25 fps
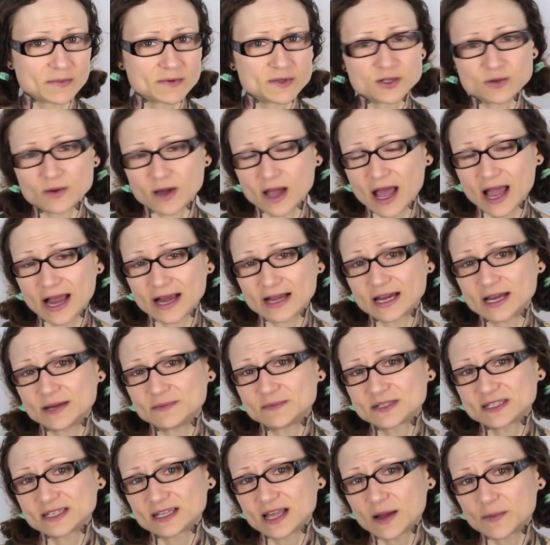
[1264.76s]
it up to a
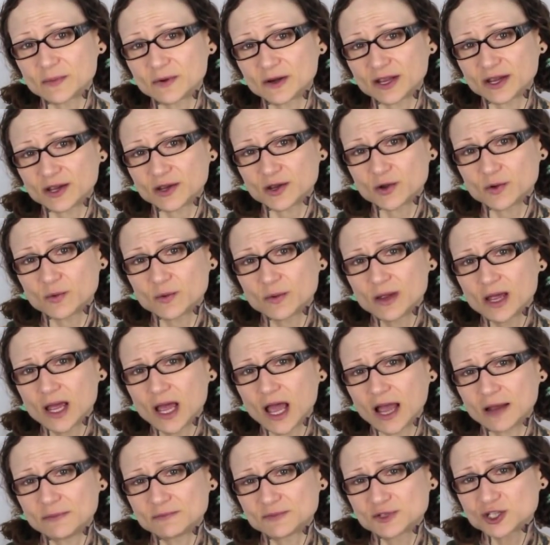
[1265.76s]
high-name celebrity who,
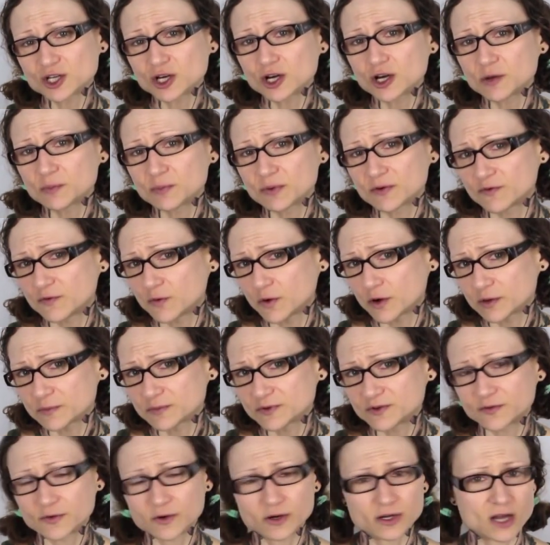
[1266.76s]
I'm sure,
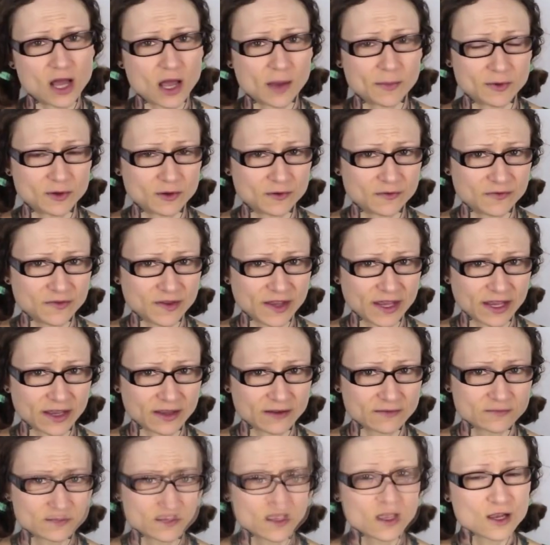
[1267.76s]
performed for a nominal
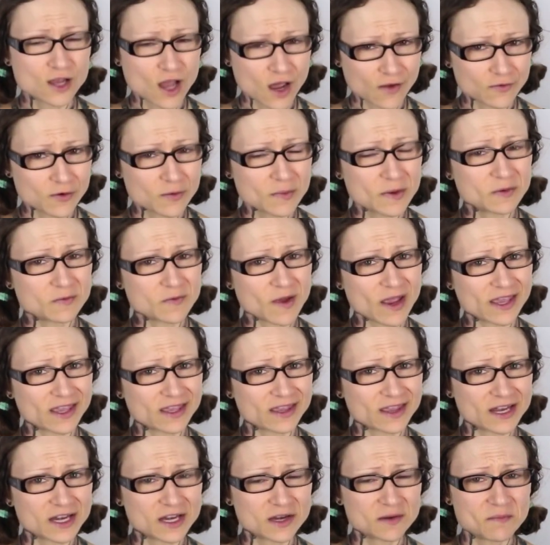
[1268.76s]
fee.
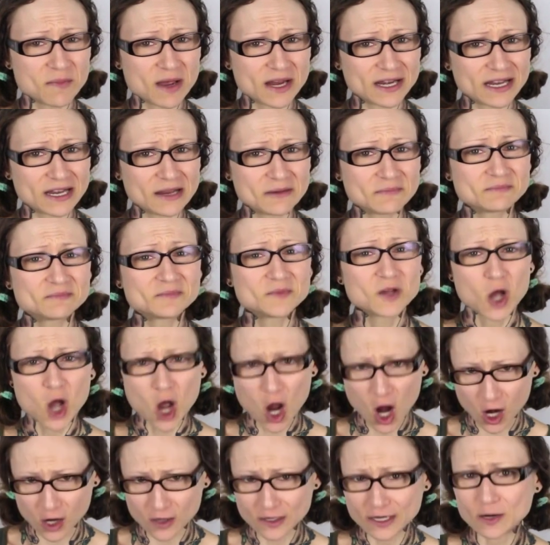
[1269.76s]
Government-regulated money,
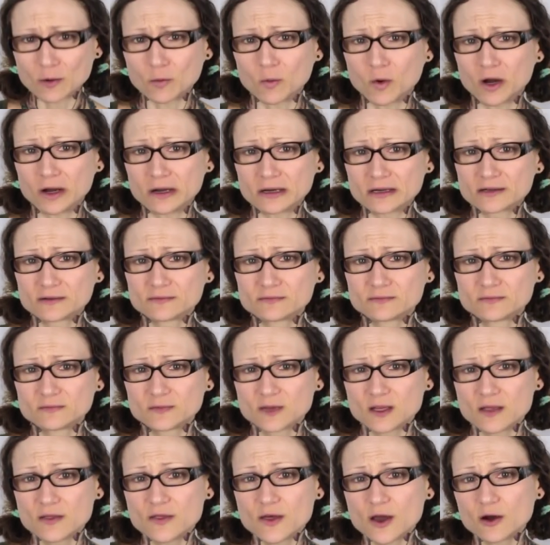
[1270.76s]
hard at work.
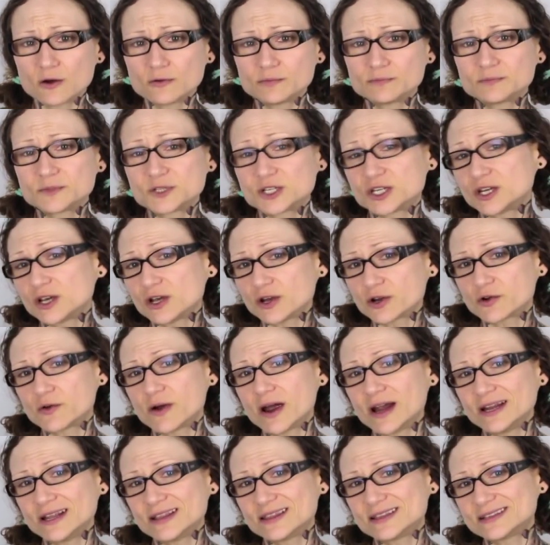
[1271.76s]
Though, to your
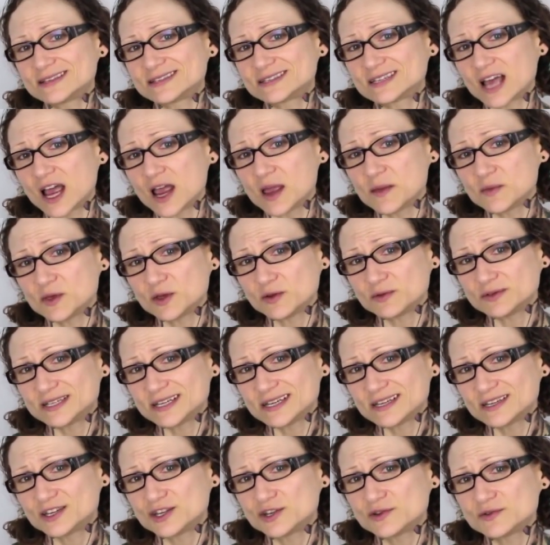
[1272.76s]
credit this time, you
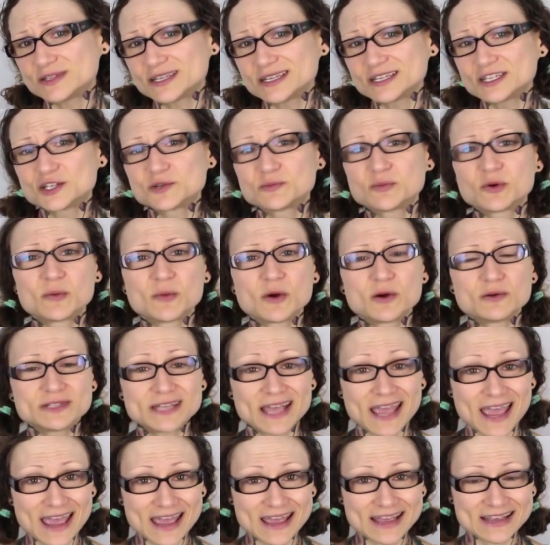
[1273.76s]
did use it to
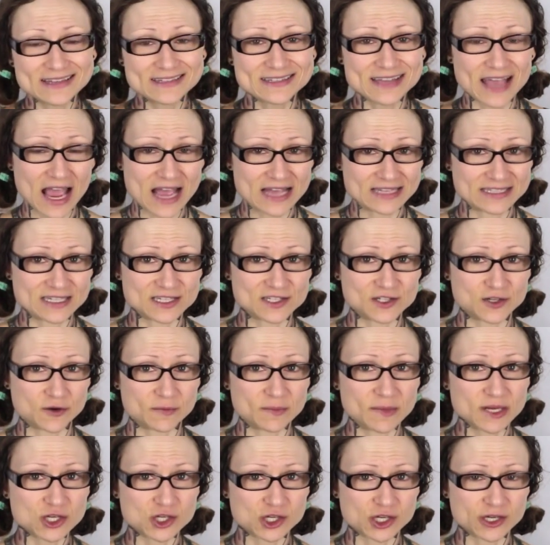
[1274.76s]
promote eggs, as is
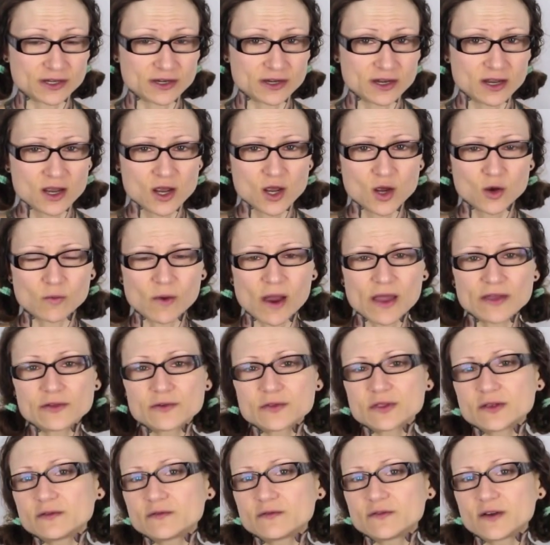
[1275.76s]
your mission,
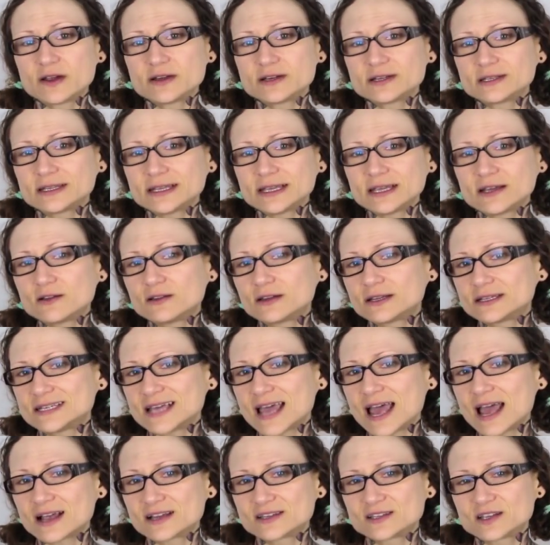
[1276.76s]
rather than fund illegal
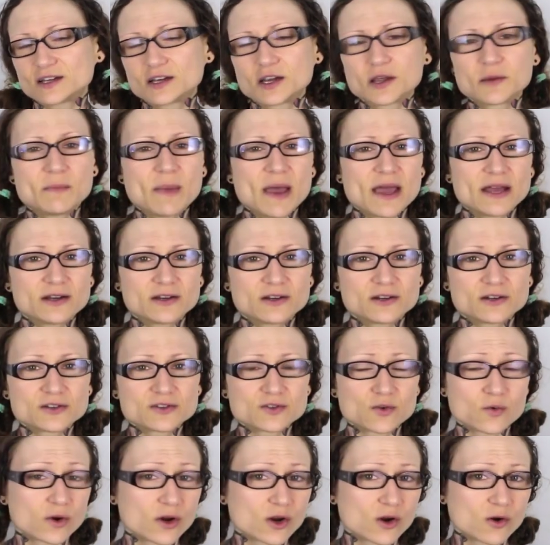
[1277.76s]
attacks on
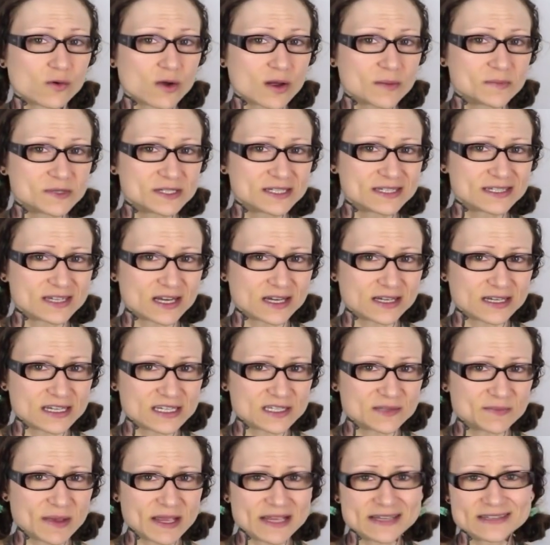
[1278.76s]
competitors or corrupt
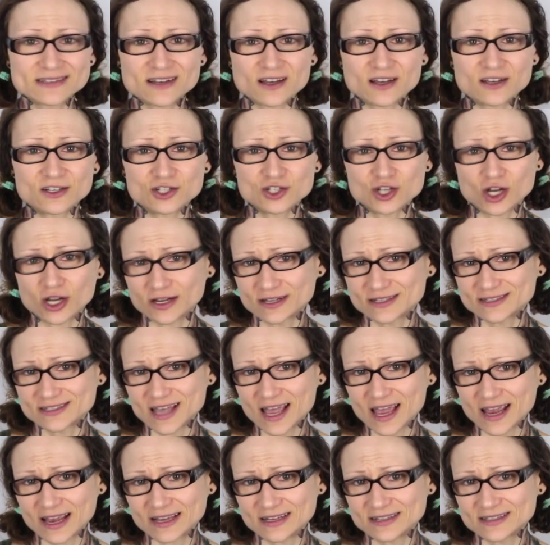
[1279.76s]
studies based on junk
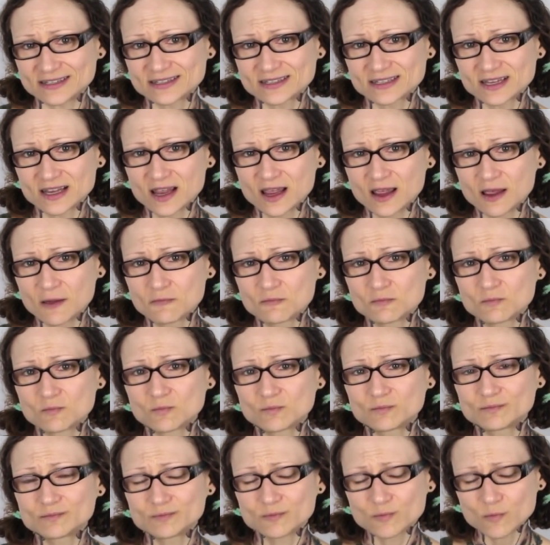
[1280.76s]
science.
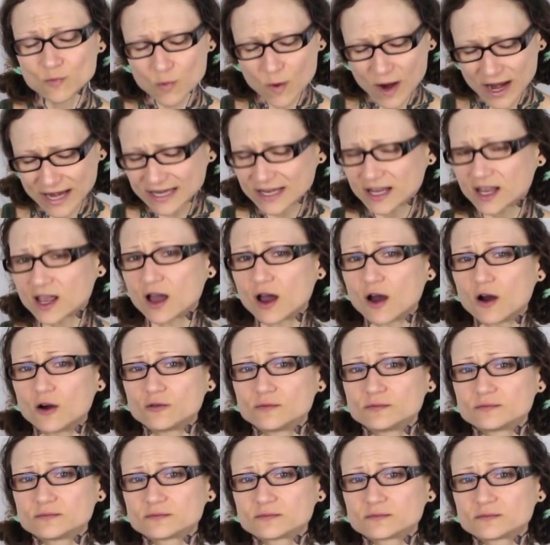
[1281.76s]
Way to
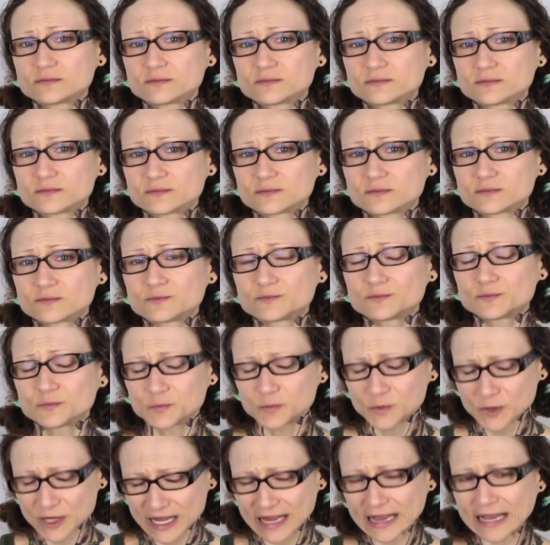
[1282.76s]
go.
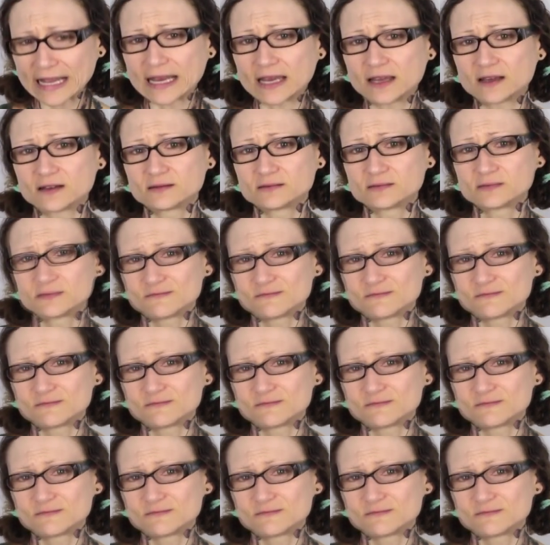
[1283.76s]
Really.